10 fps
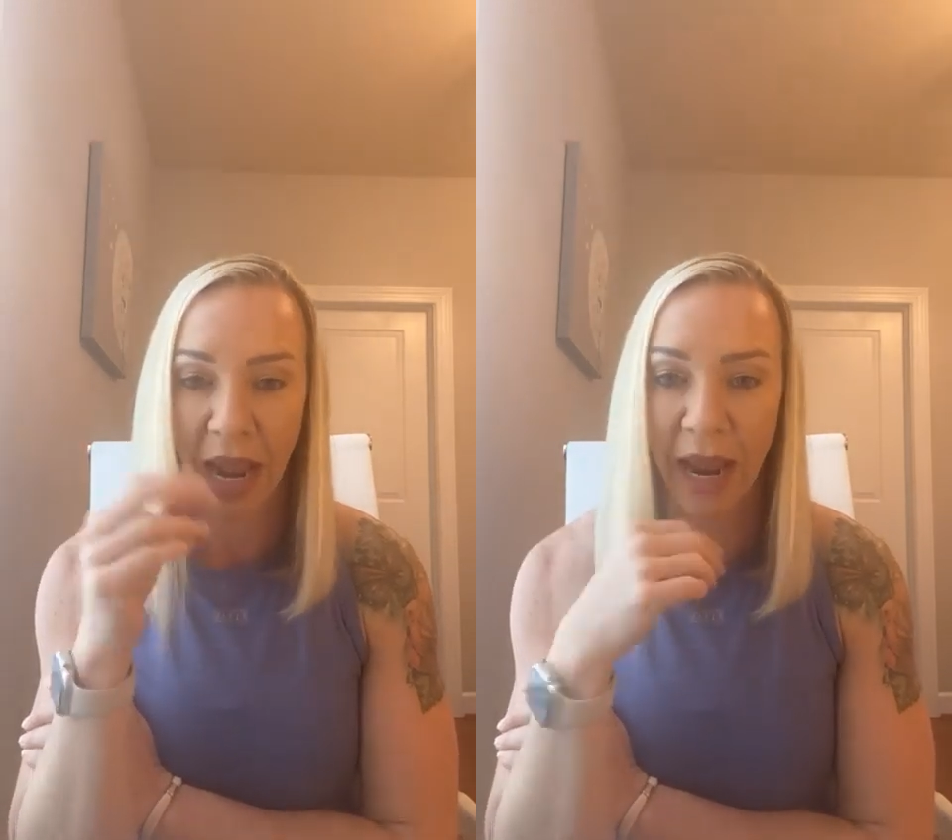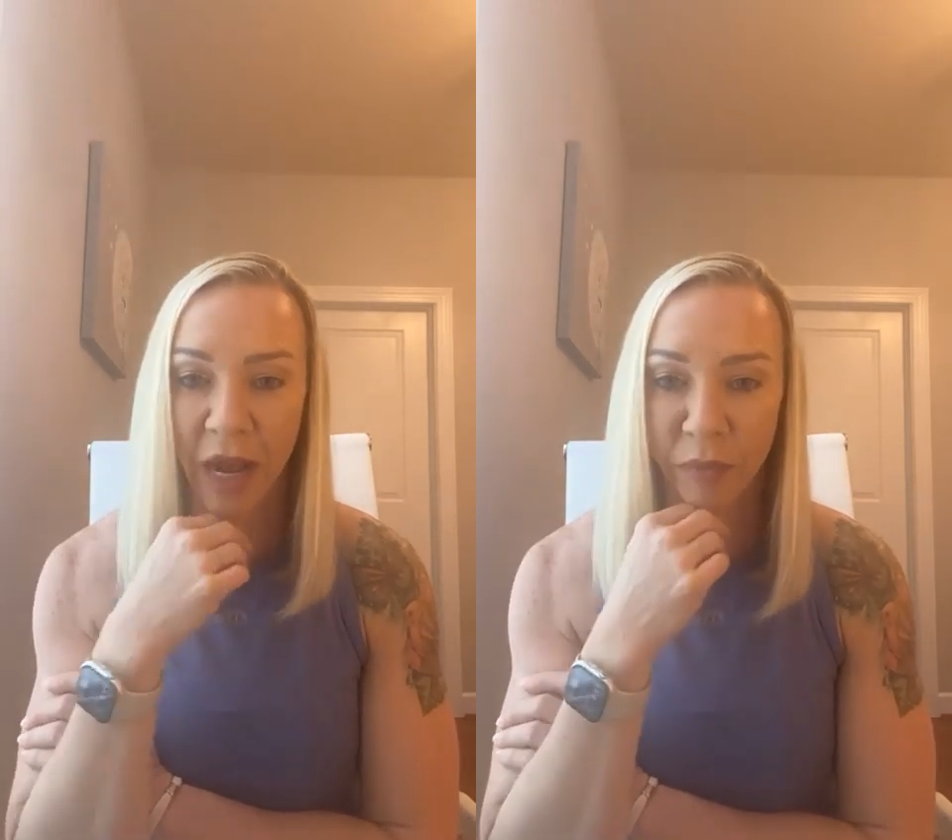
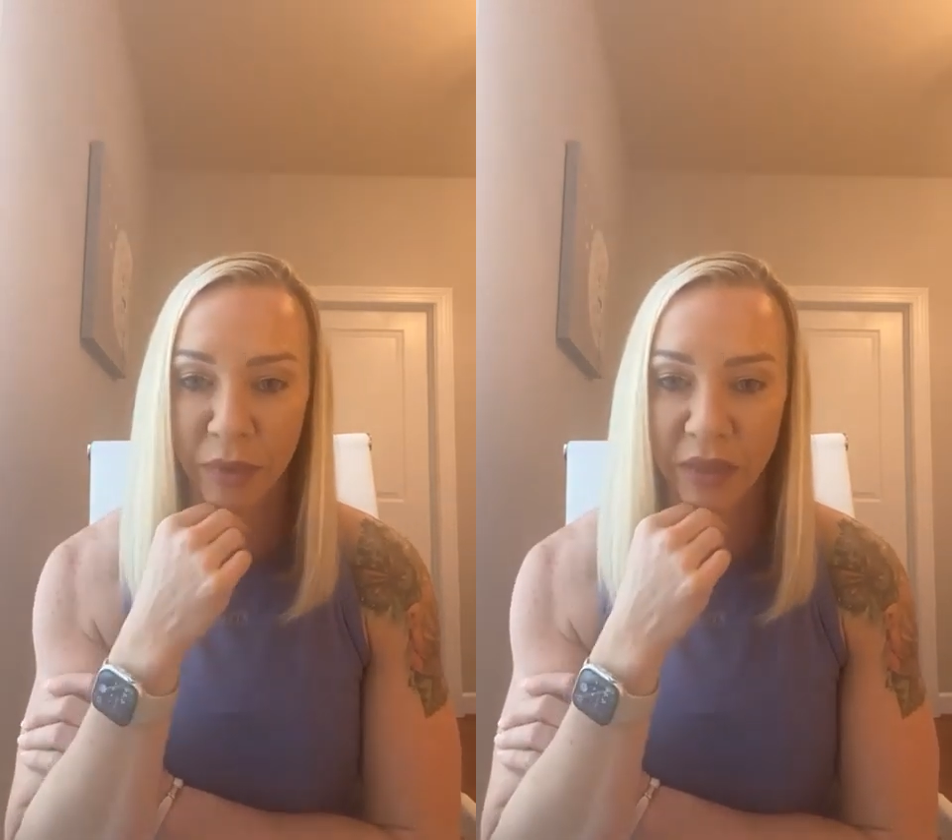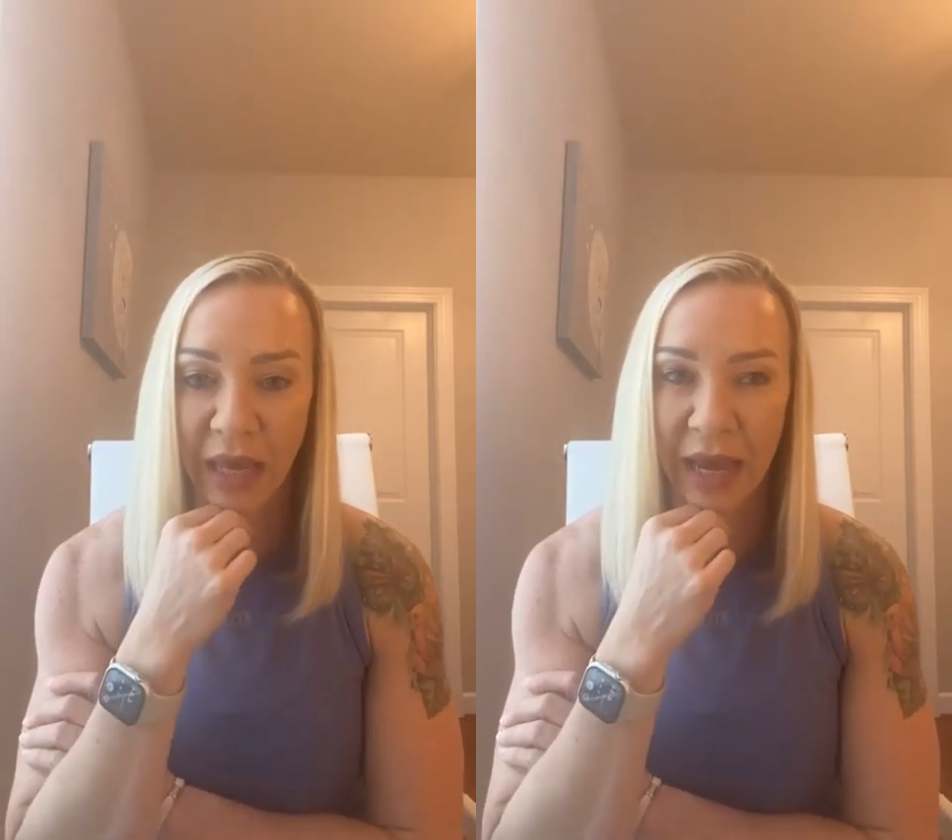an
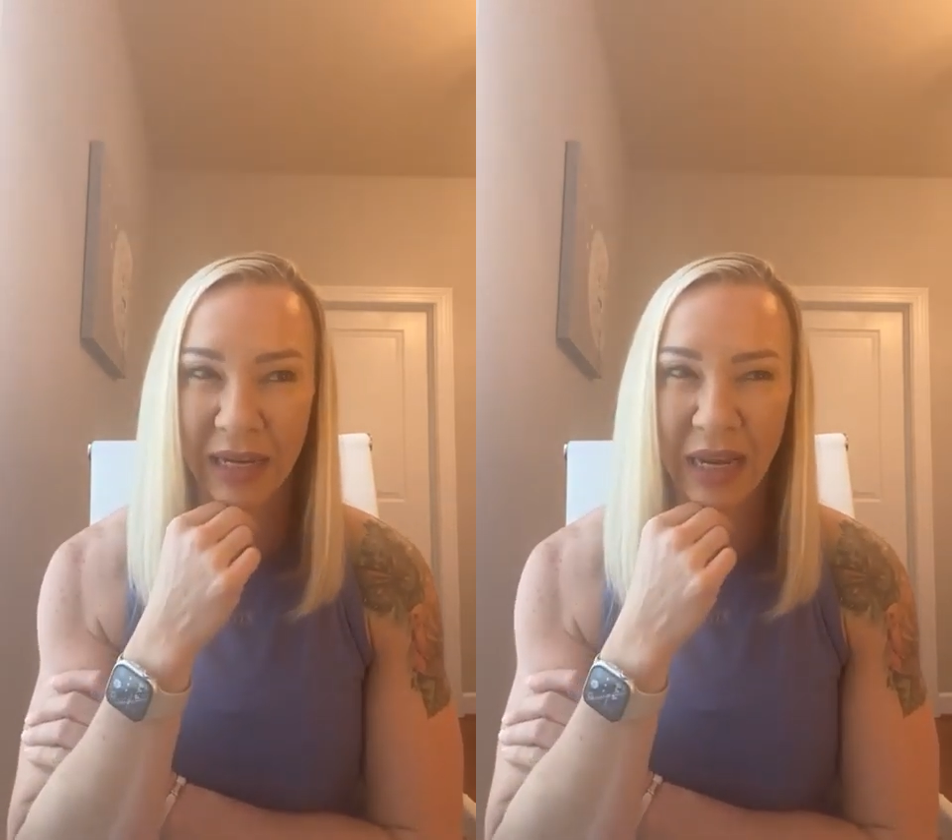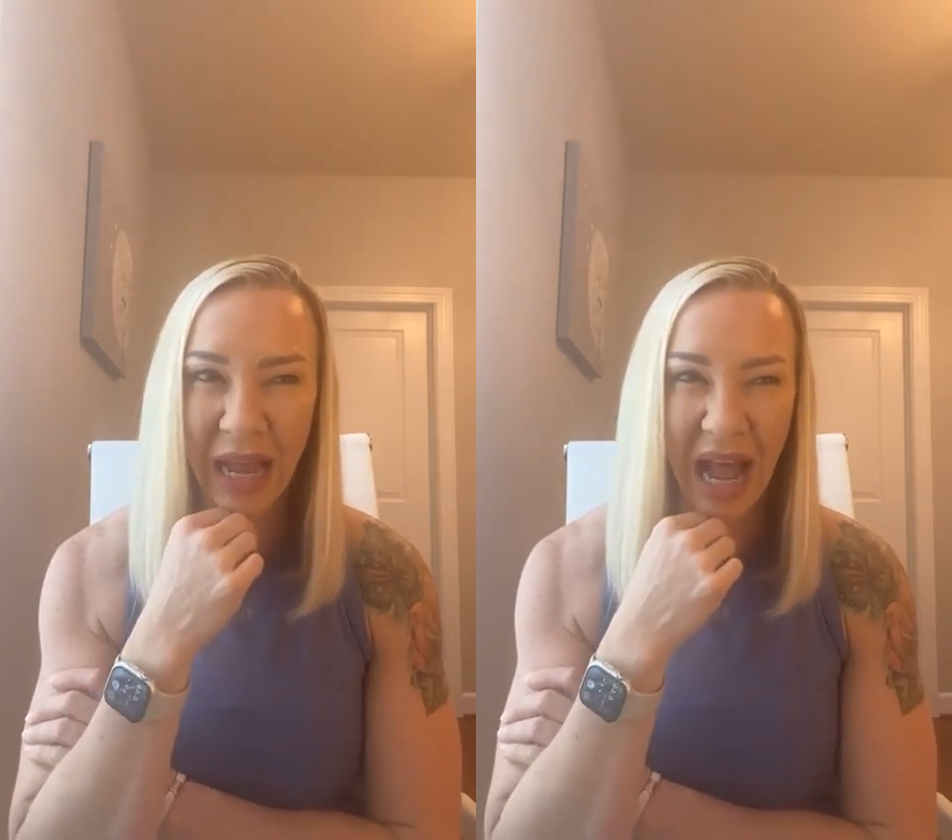app
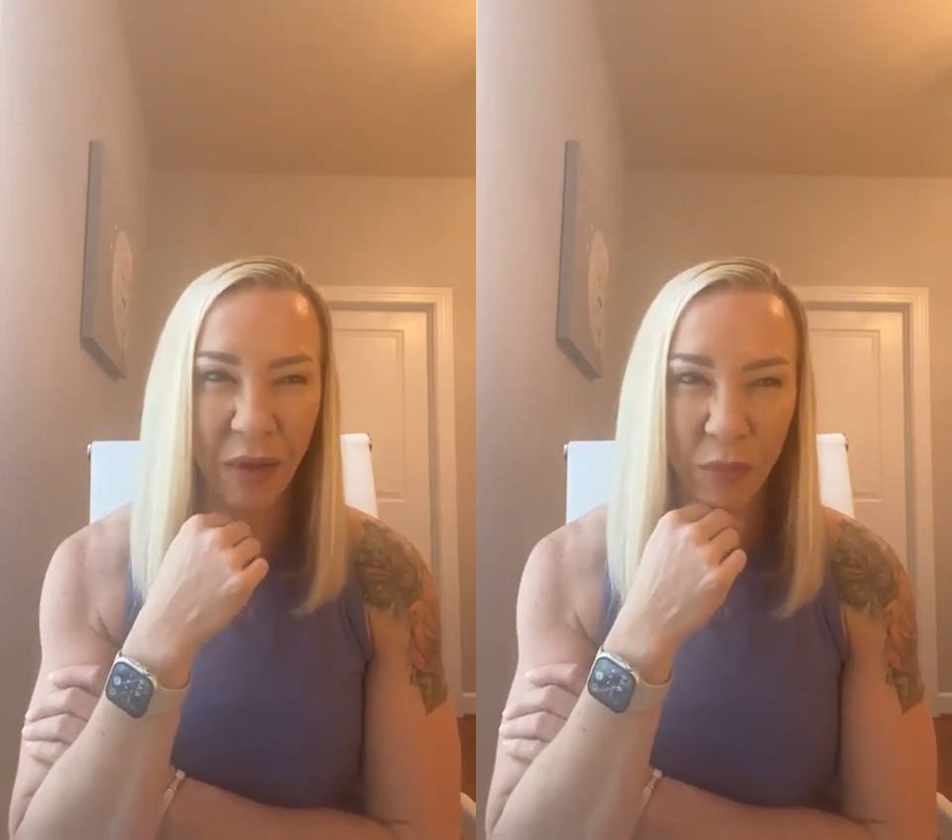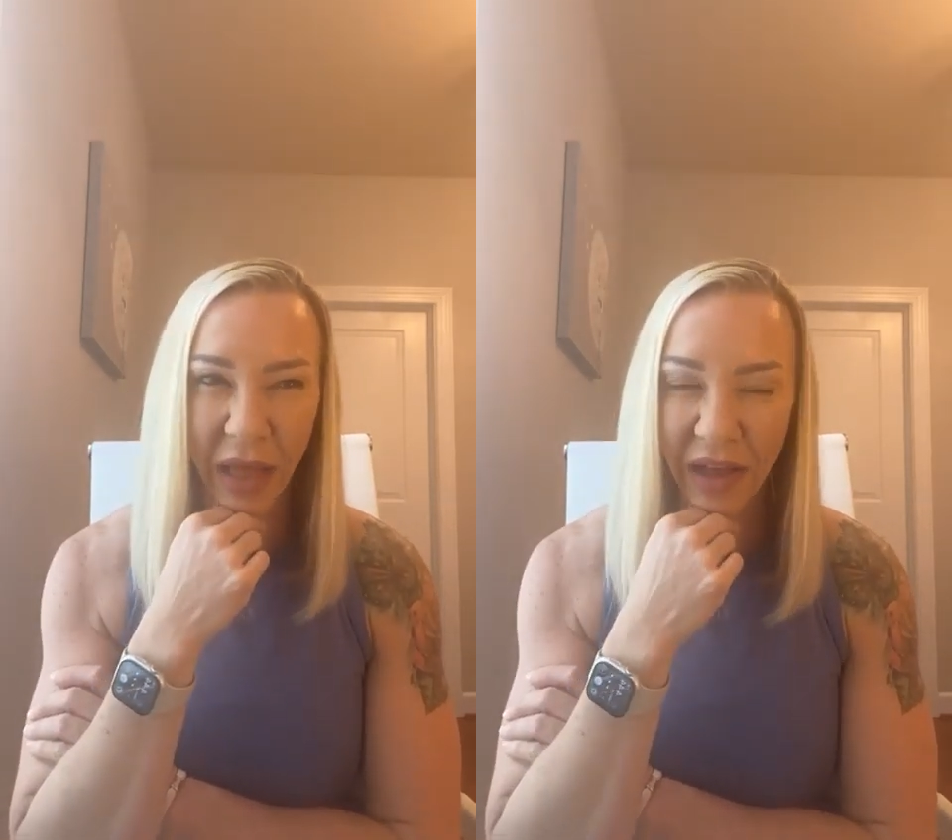that
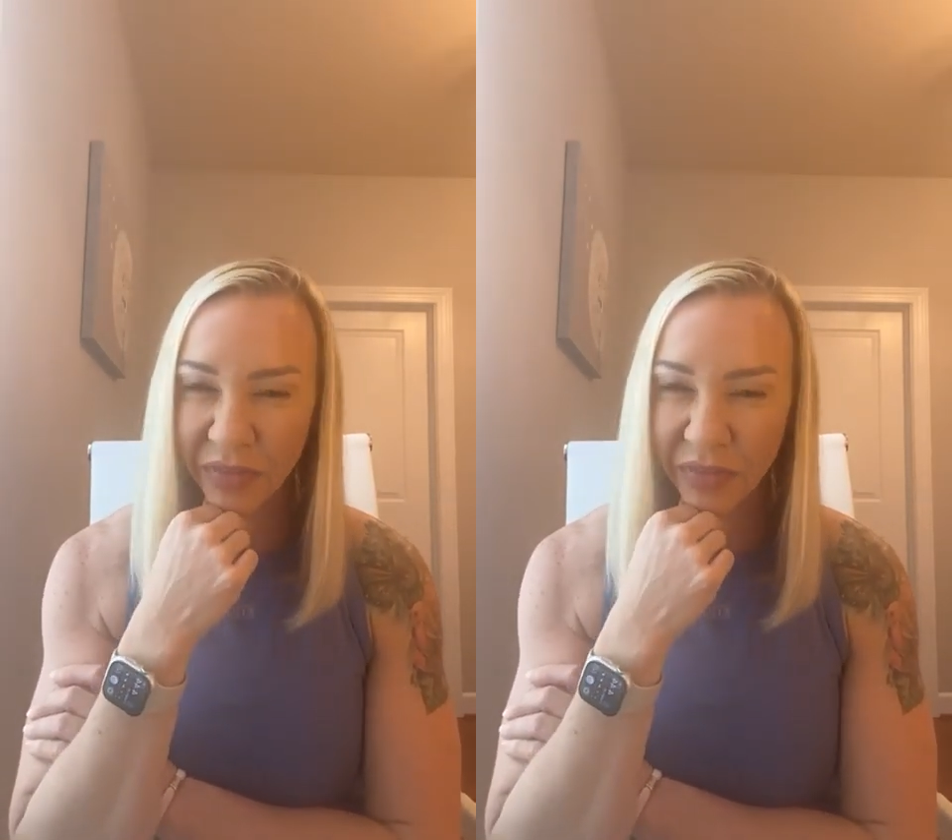I